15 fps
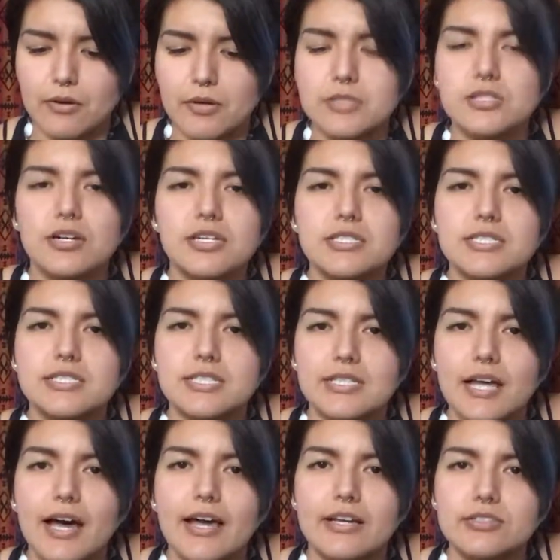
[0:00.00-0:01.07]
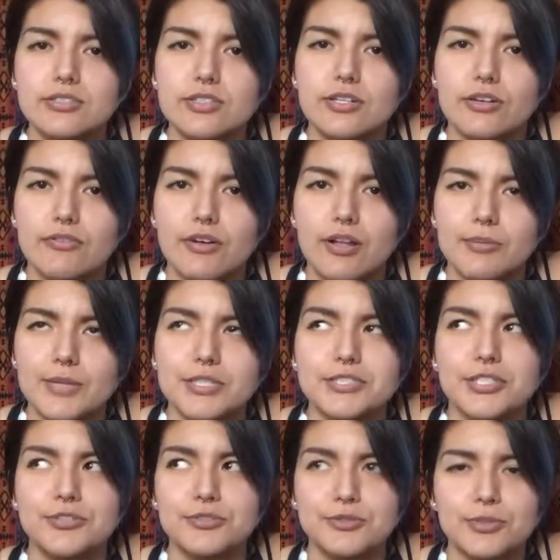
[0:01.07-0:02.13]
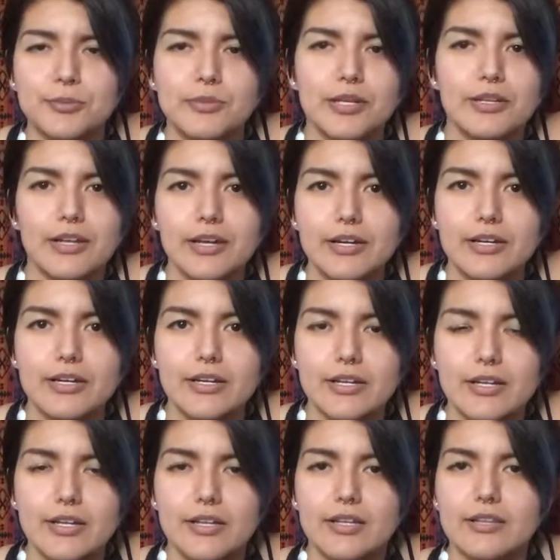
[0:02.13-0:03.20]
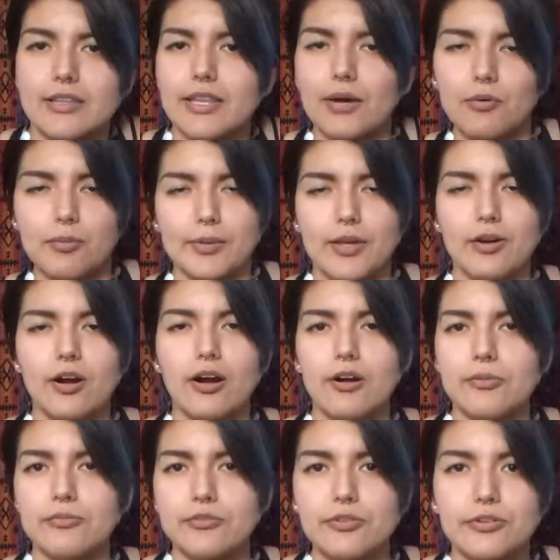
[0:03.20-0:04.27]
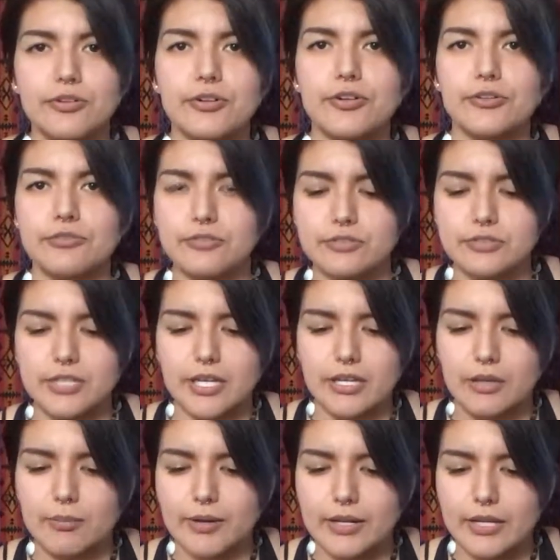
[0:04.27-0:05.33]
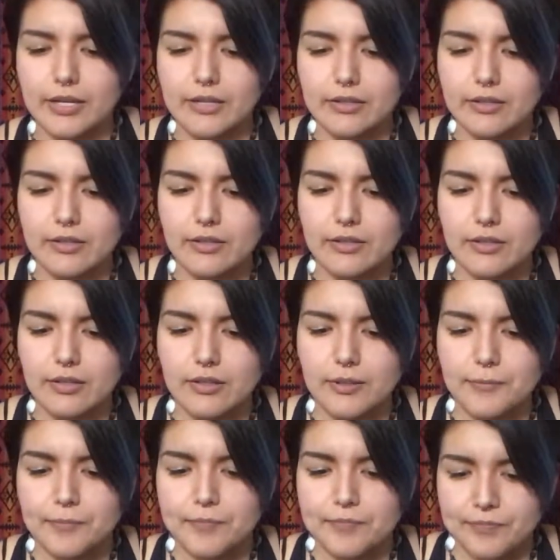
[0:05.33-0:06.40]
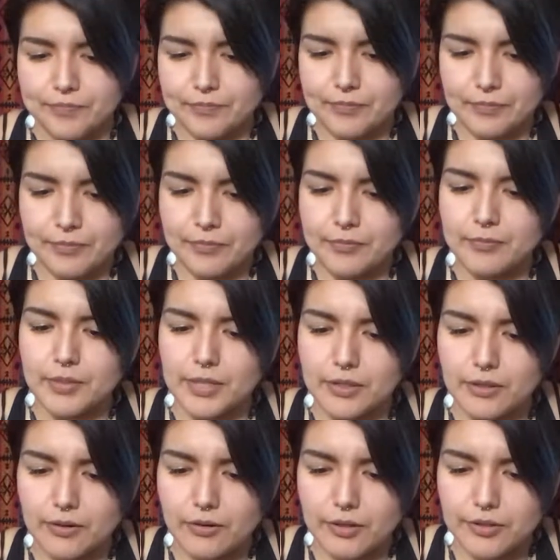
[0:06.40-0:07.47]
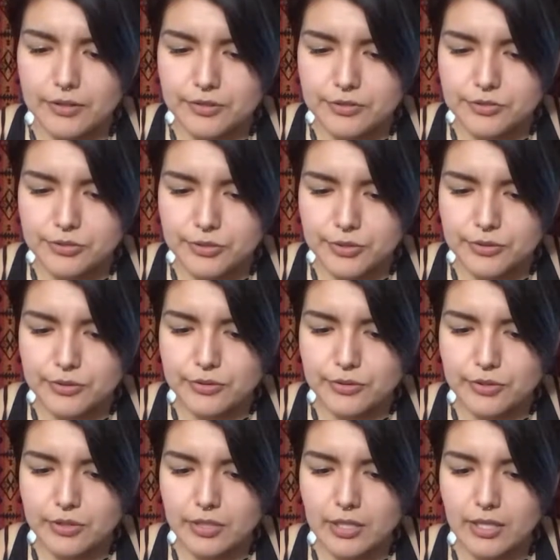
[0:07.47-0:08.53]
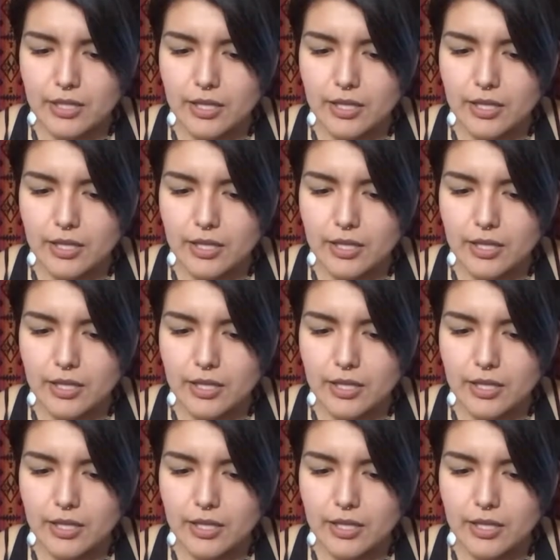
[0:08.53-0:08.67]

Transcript: As long as it's in the highest good of all. I'm not saying do something like that will be harmful or hurtful to anybody. But honor your truth.